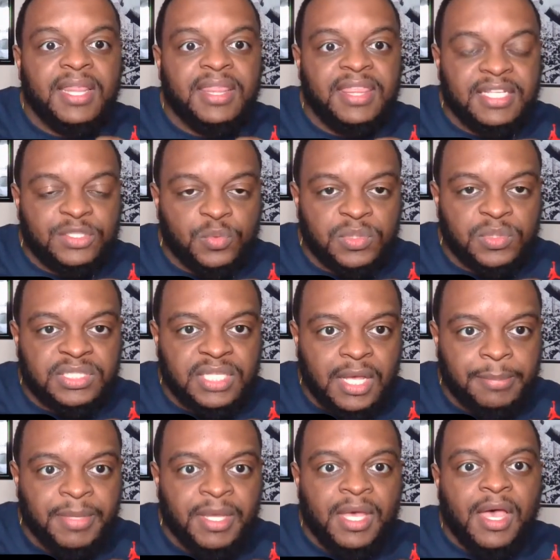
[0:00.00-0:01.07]
This was
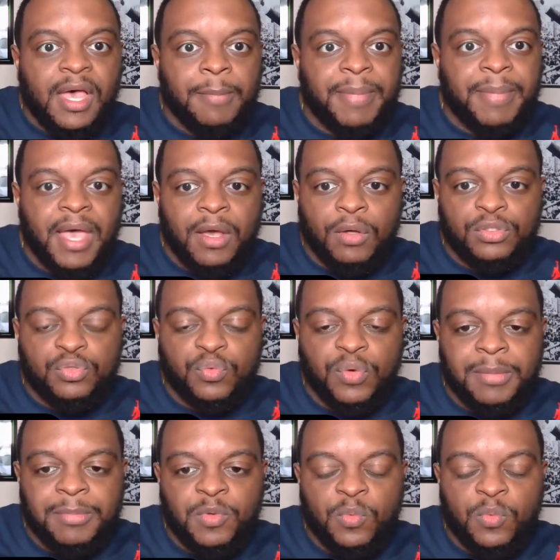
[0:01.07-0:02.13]
up about Coach
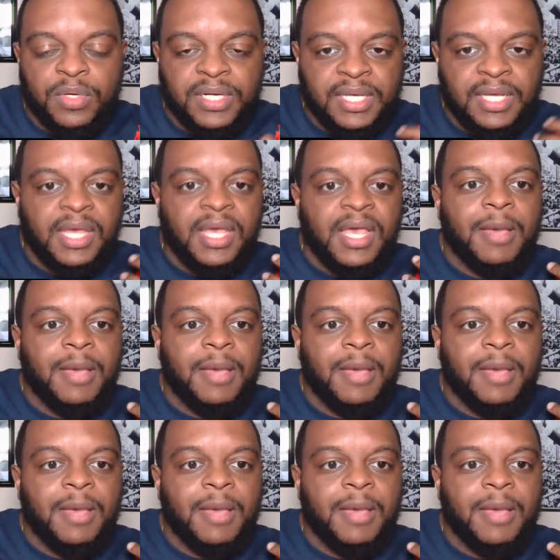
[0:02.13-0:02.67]
Raymond Woodie,